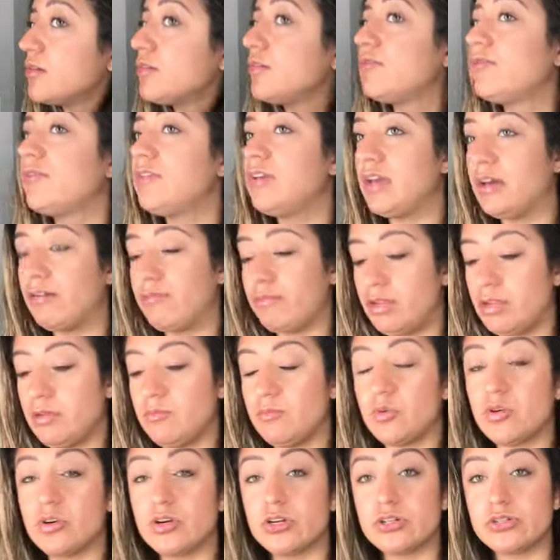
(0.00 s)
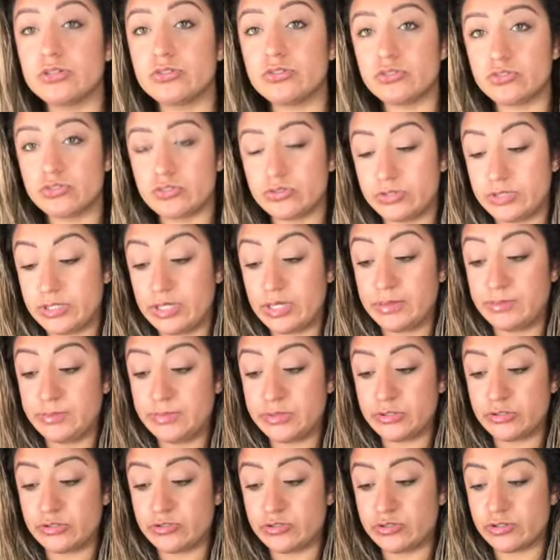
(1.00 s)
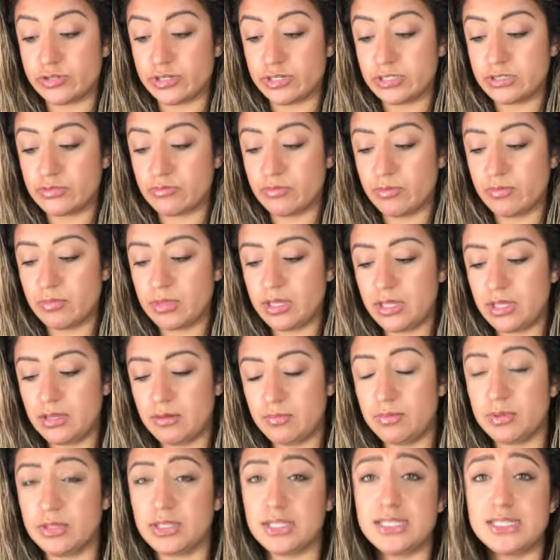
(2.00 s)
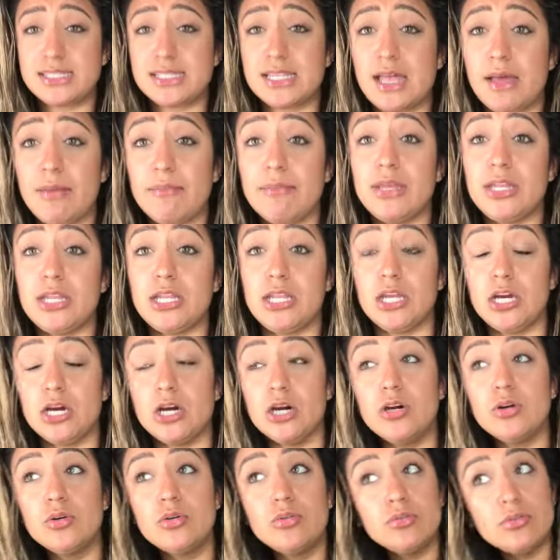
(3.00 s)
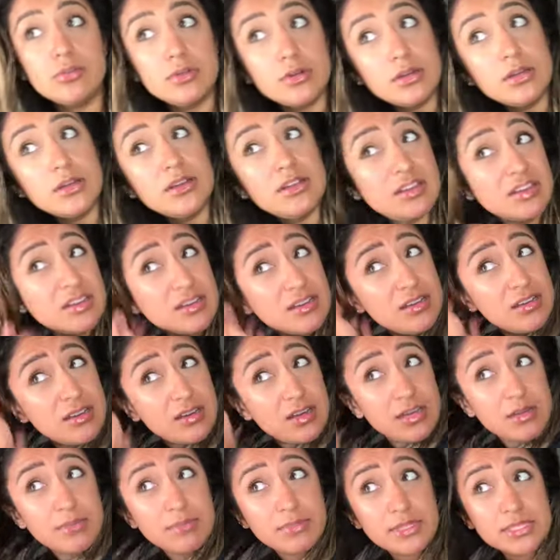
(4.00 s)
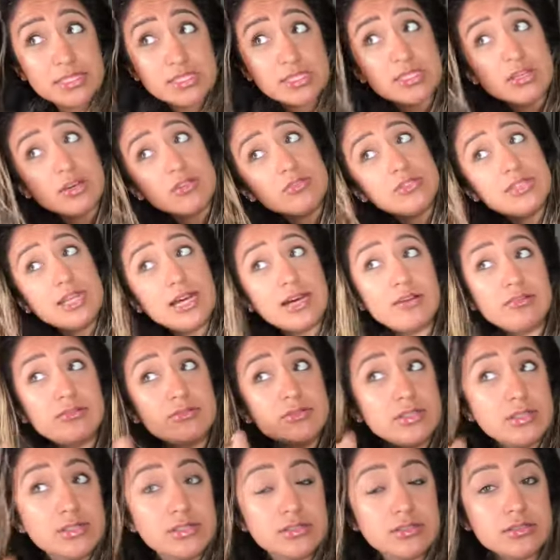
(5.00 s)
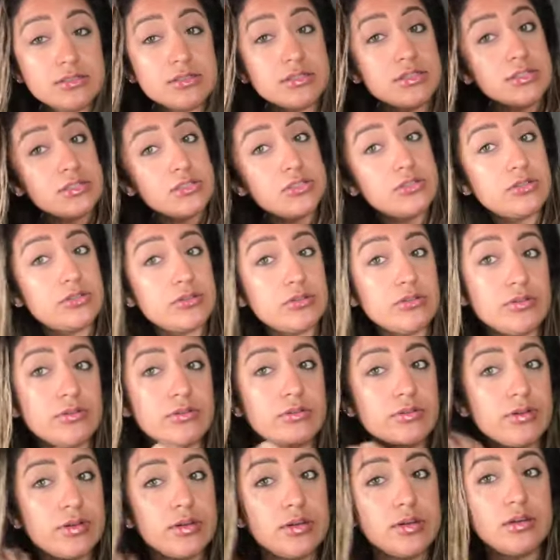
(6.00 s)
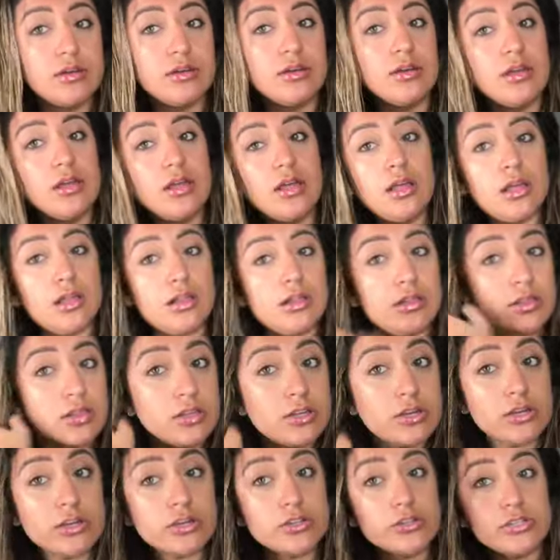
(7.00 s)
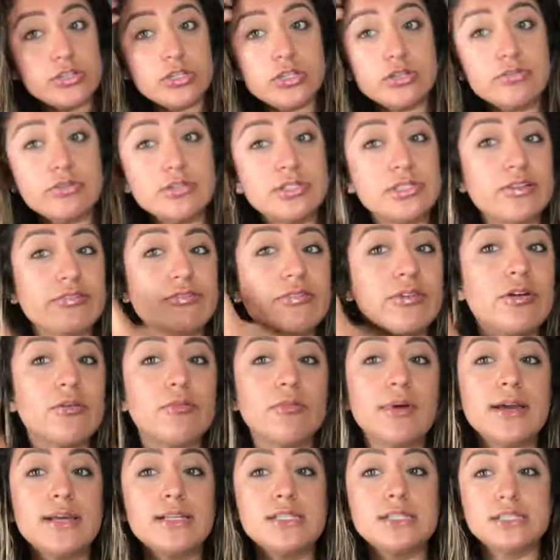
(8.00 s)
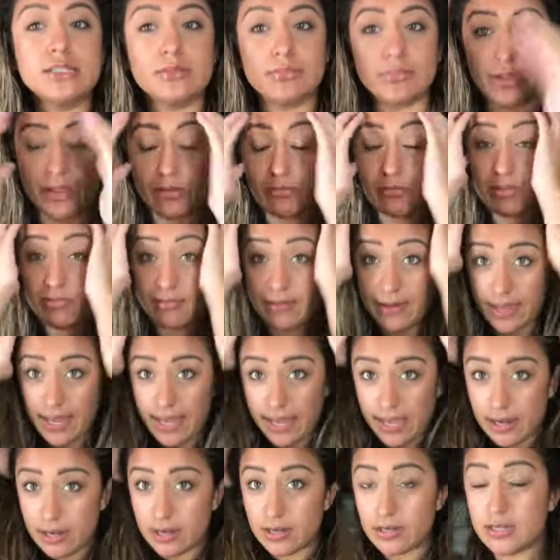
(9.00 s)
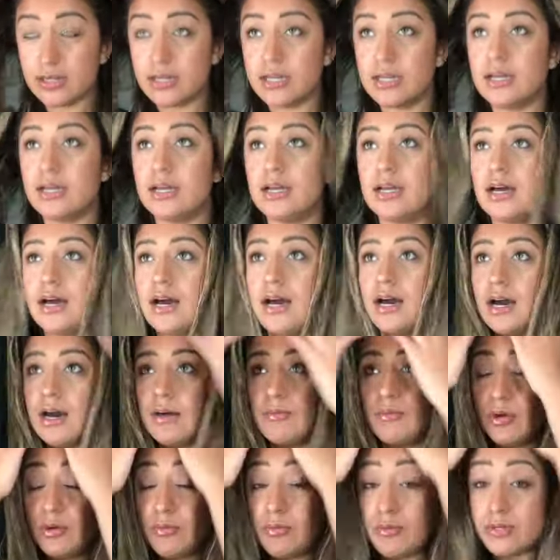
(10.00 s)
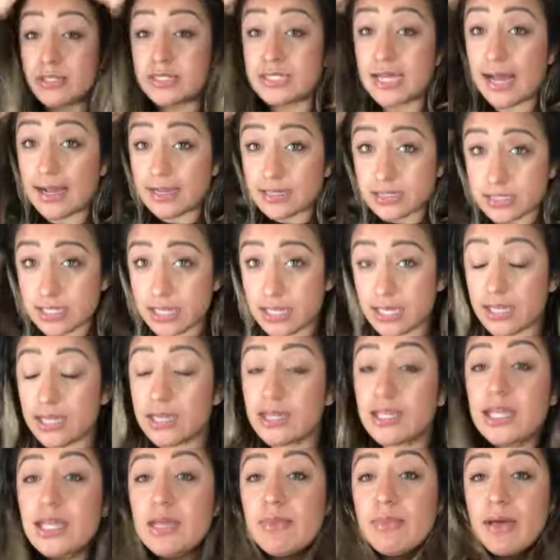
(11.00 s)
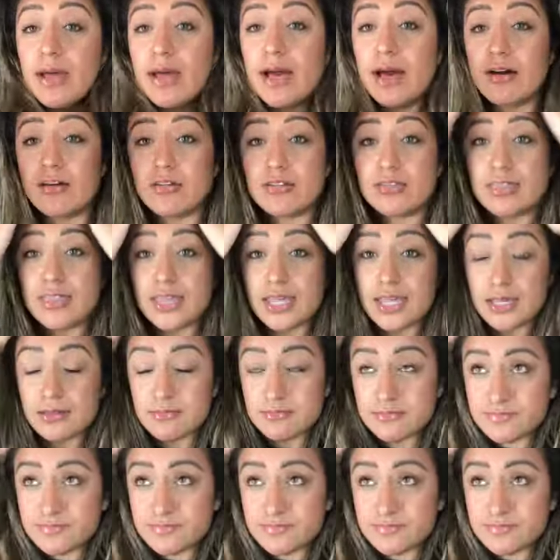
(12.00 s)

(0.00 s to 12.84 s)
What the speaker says: If you have any more tips or tricks for me, please let me know. I'd be so down to learn new and different ways to play with my hair or protect it and keep it healthy.